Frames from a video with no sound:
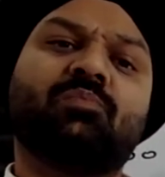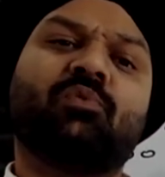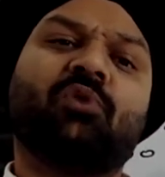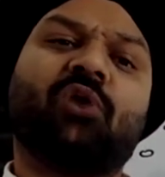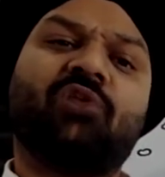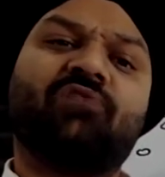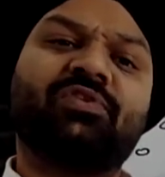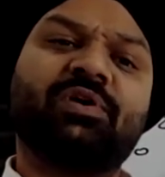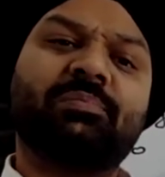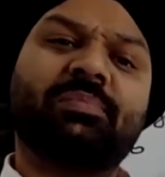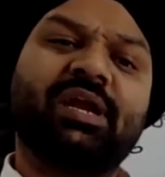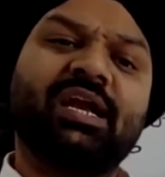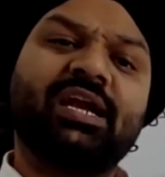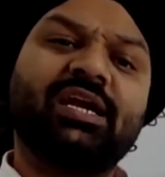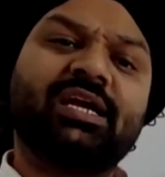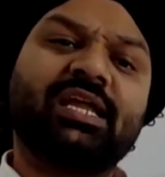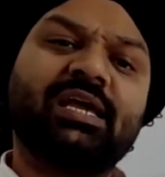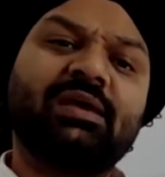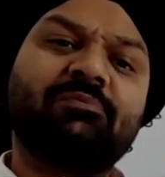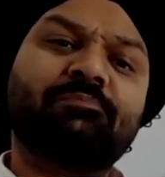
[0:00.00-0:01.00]

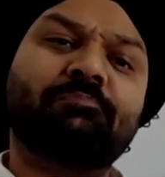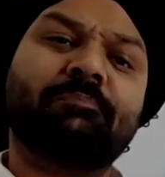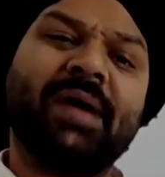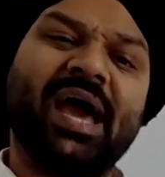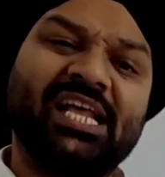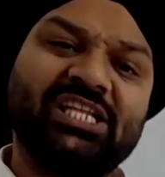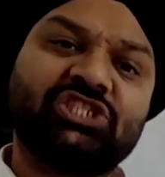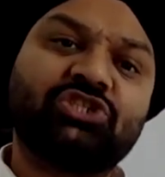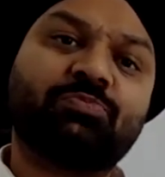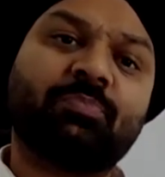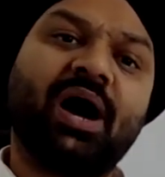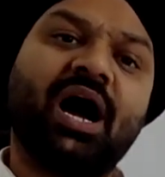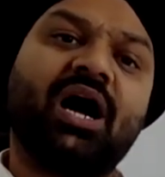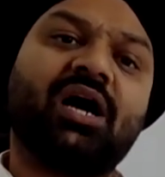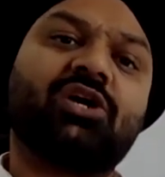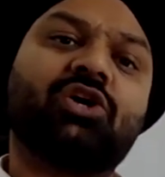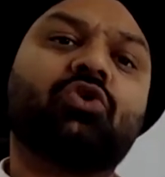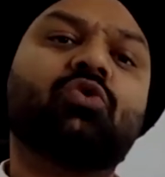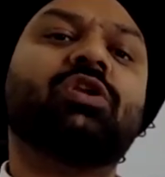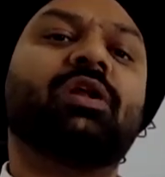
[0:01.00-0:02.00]
Profitability
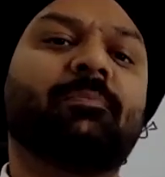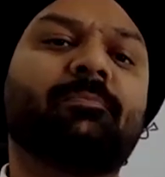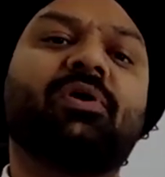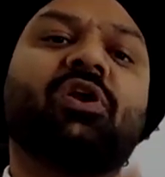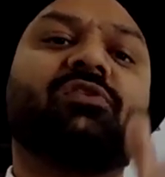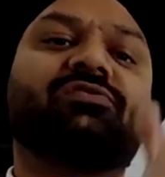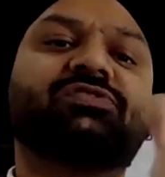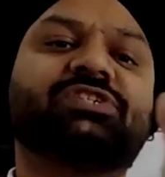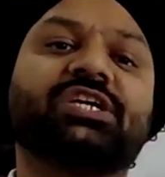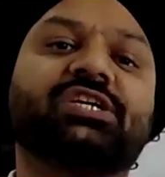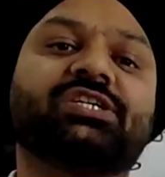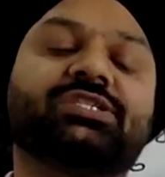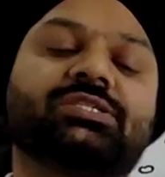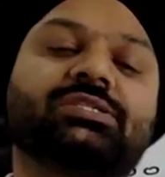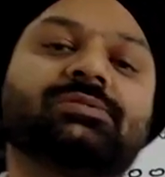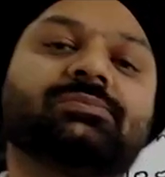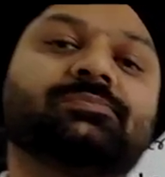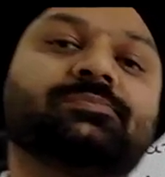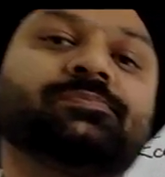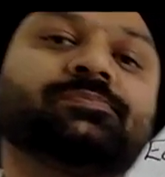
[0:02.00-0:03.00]
benchmark to number of
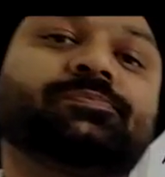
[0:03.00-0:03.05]
shares.